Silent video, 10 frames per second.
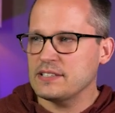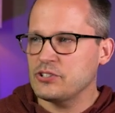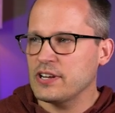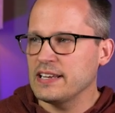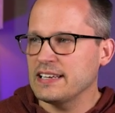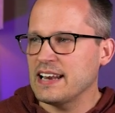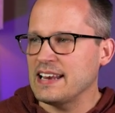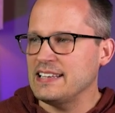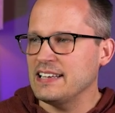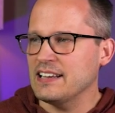so you can get an
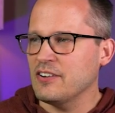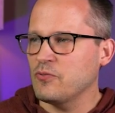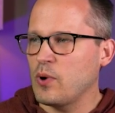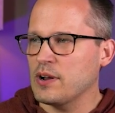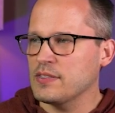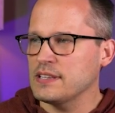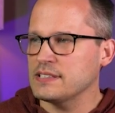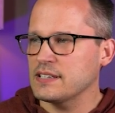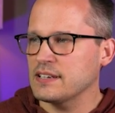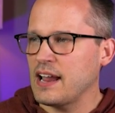idea of where this
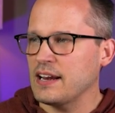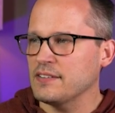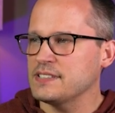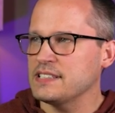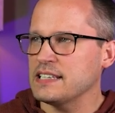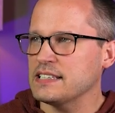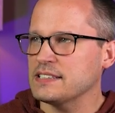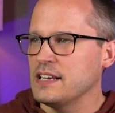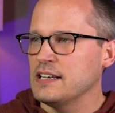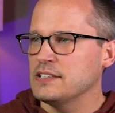kind of sits.
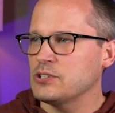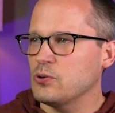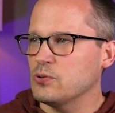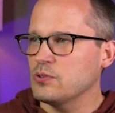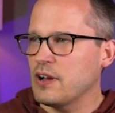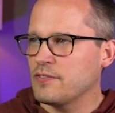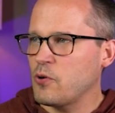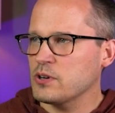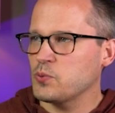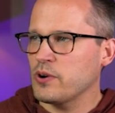So of
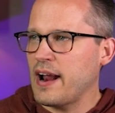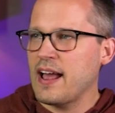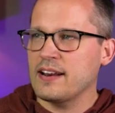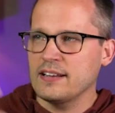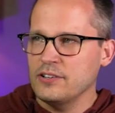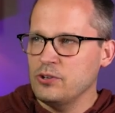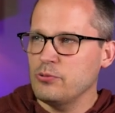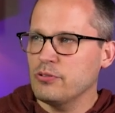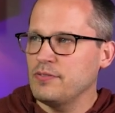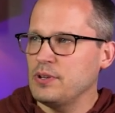course, we're adding new
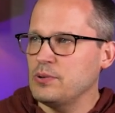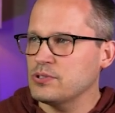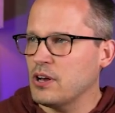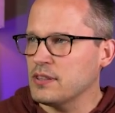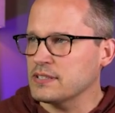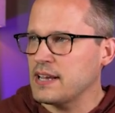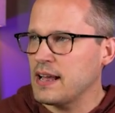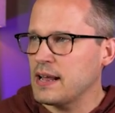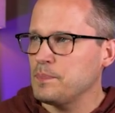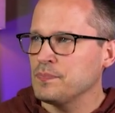reviews all the
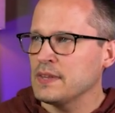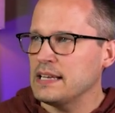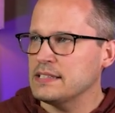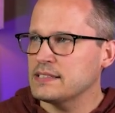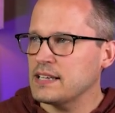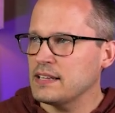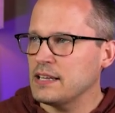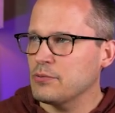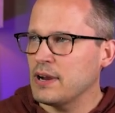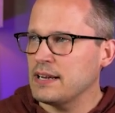time.
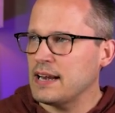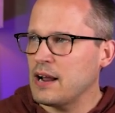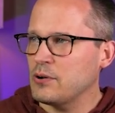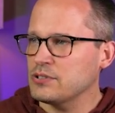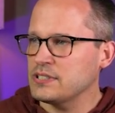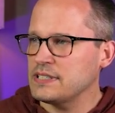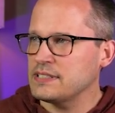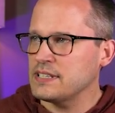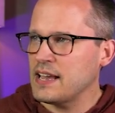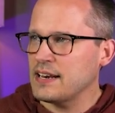Insightly right now
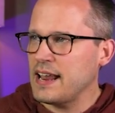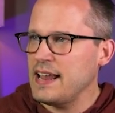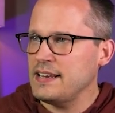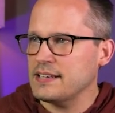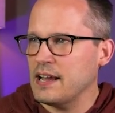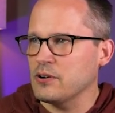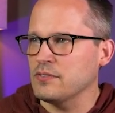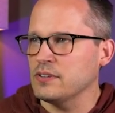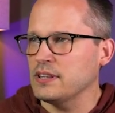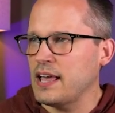sits at 8 out of
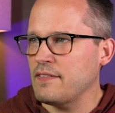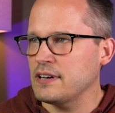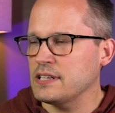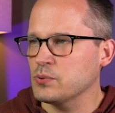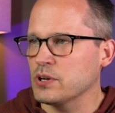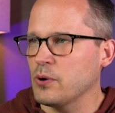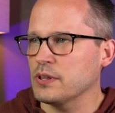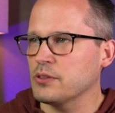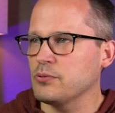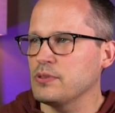11 as we're going
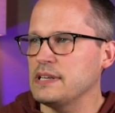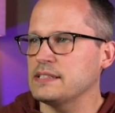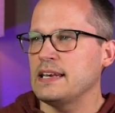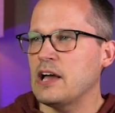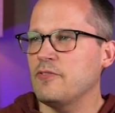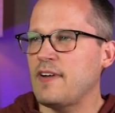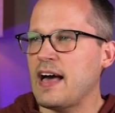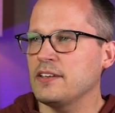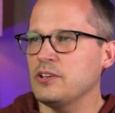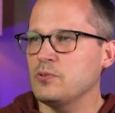through these. Now,
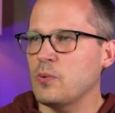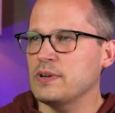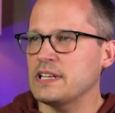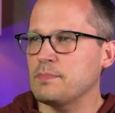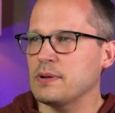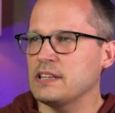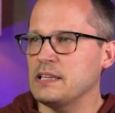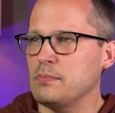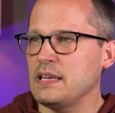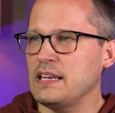value, what we
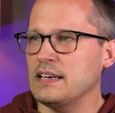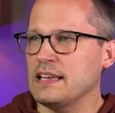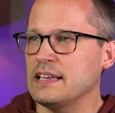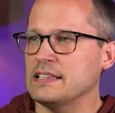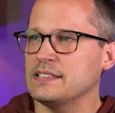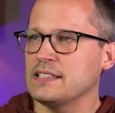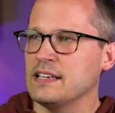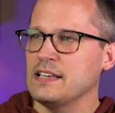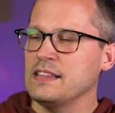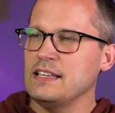typically mean is
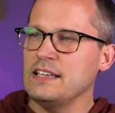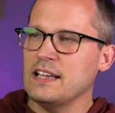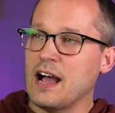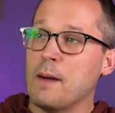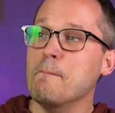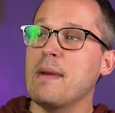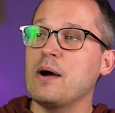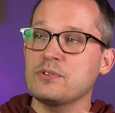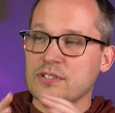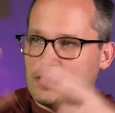the
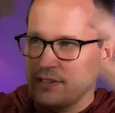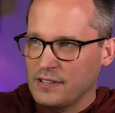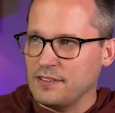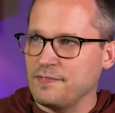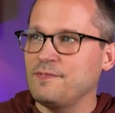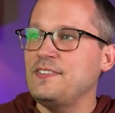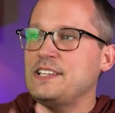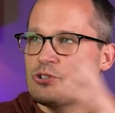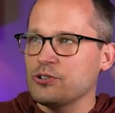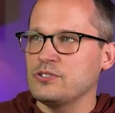amount, the
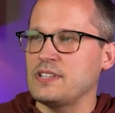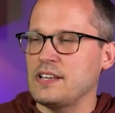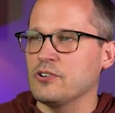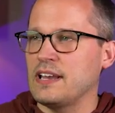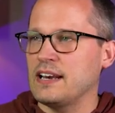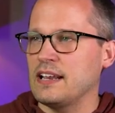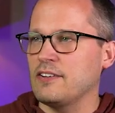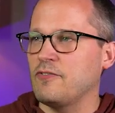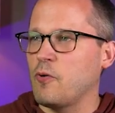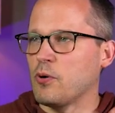features that you're
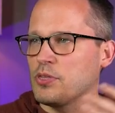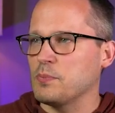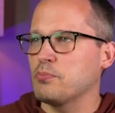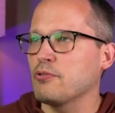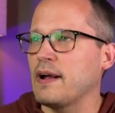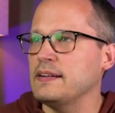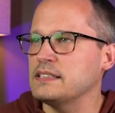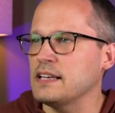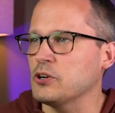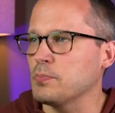getting for the price
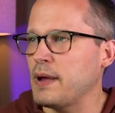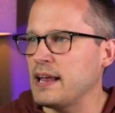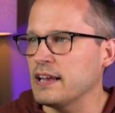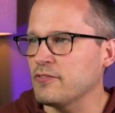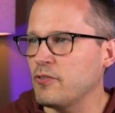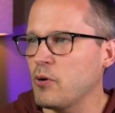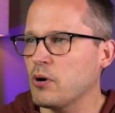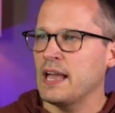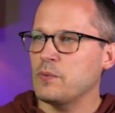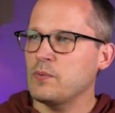that you're paying it
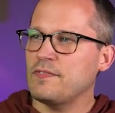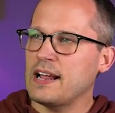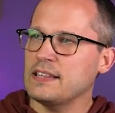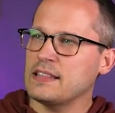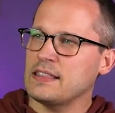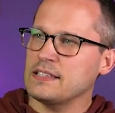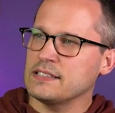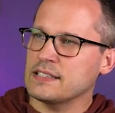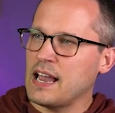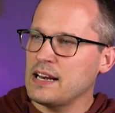for. And we find that this
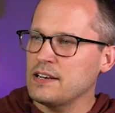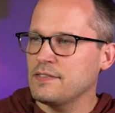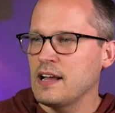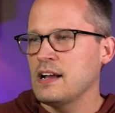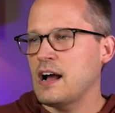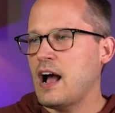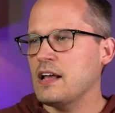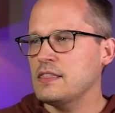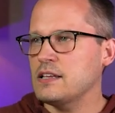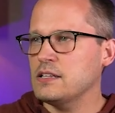is kind of
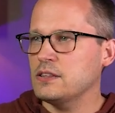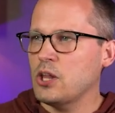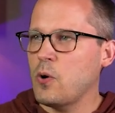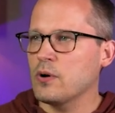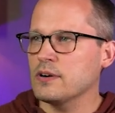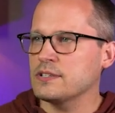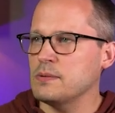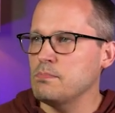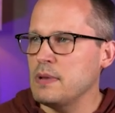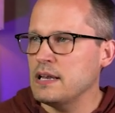on the lower
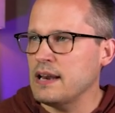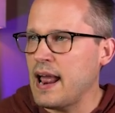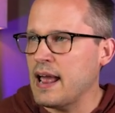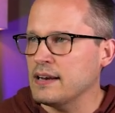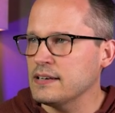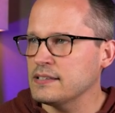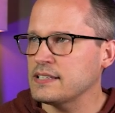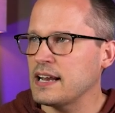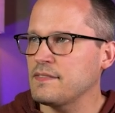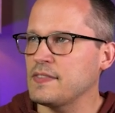to mid-end
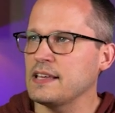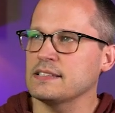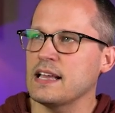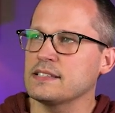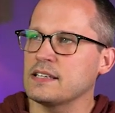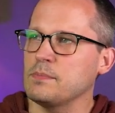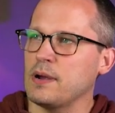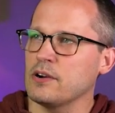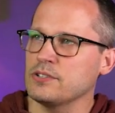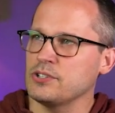side of things as
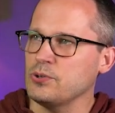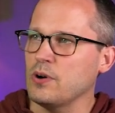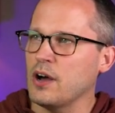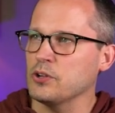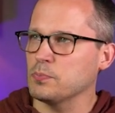compared to other